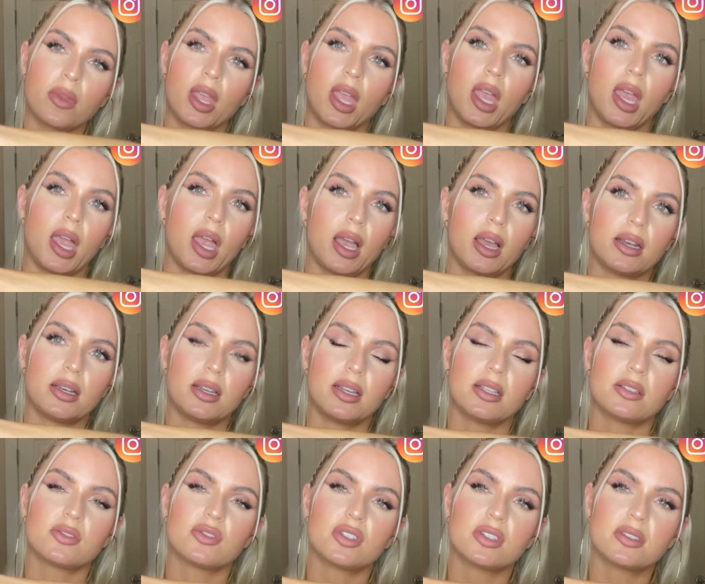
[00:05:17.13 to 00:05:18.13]
And
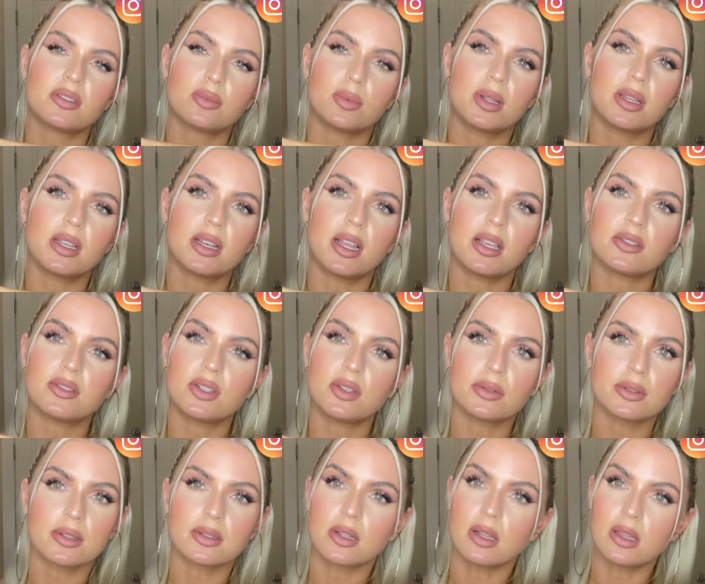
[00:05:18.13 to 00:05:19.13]
it's just really nice to use as
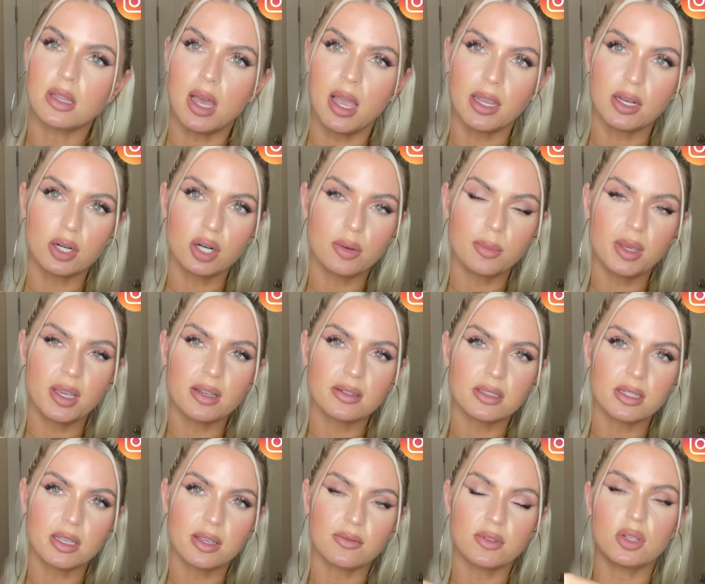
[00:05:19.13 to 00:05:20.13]
a liner because it
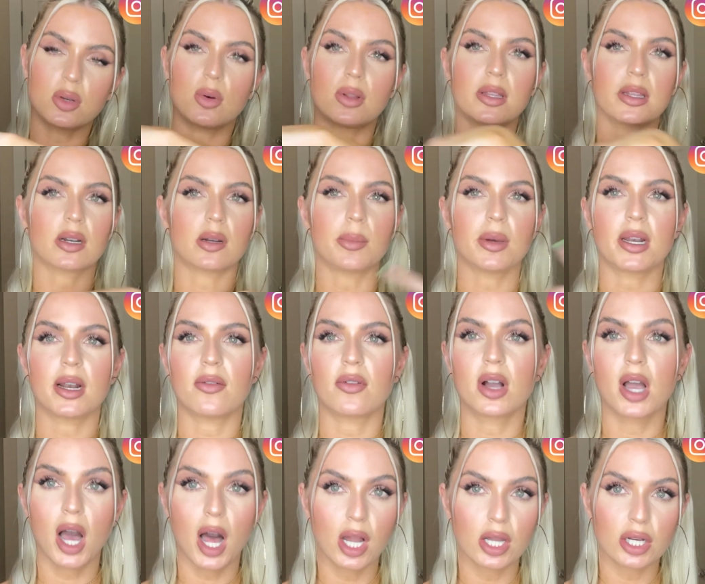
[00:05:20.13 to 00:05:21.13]
gives you a little bit of
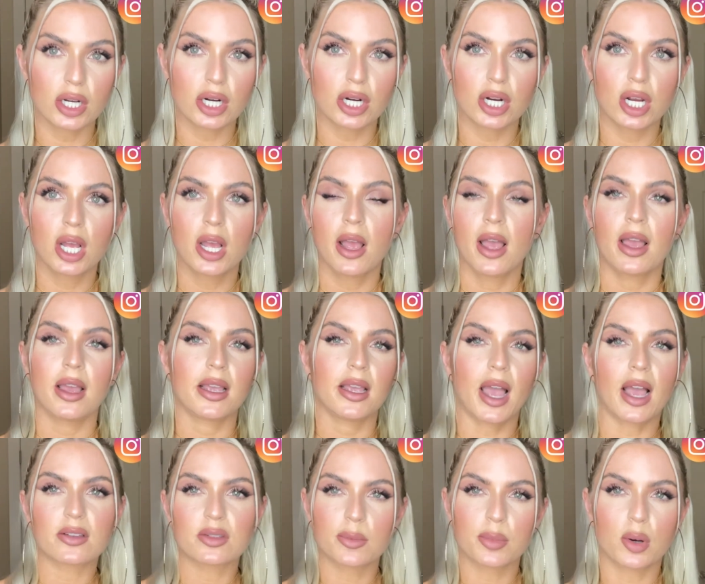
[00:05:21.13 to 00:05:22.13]
color
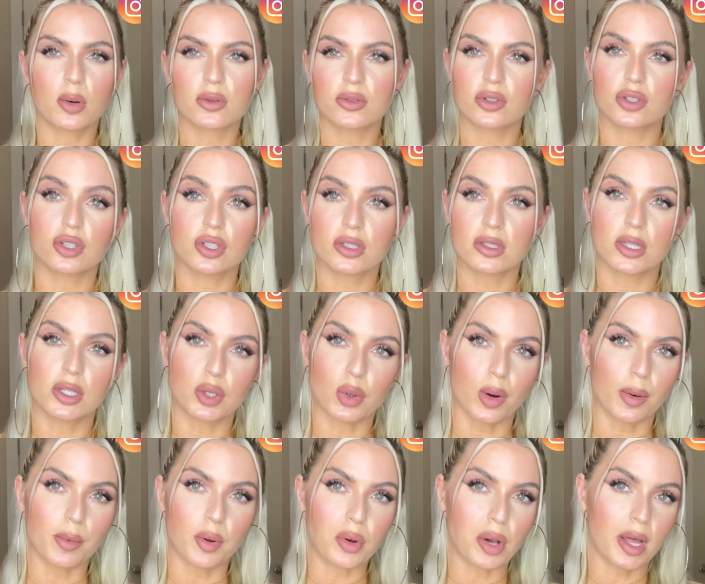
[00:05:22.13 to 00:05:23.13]
as opposed to just the
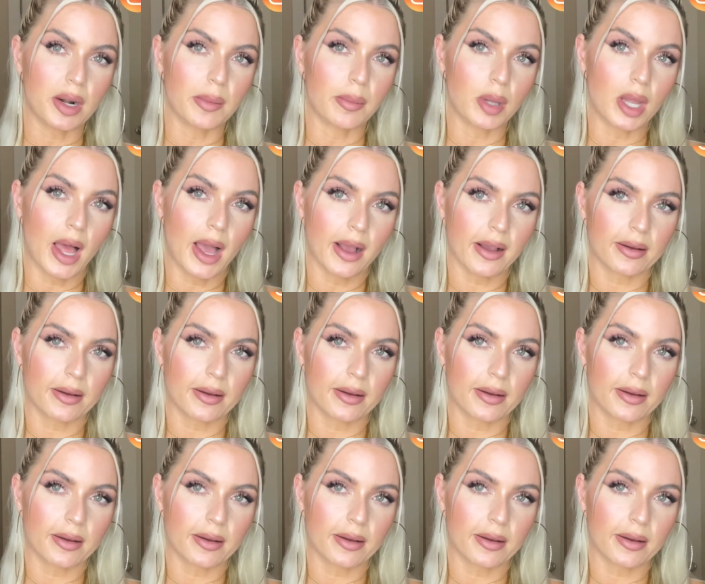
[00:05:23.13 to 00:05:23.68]
normal kind of black.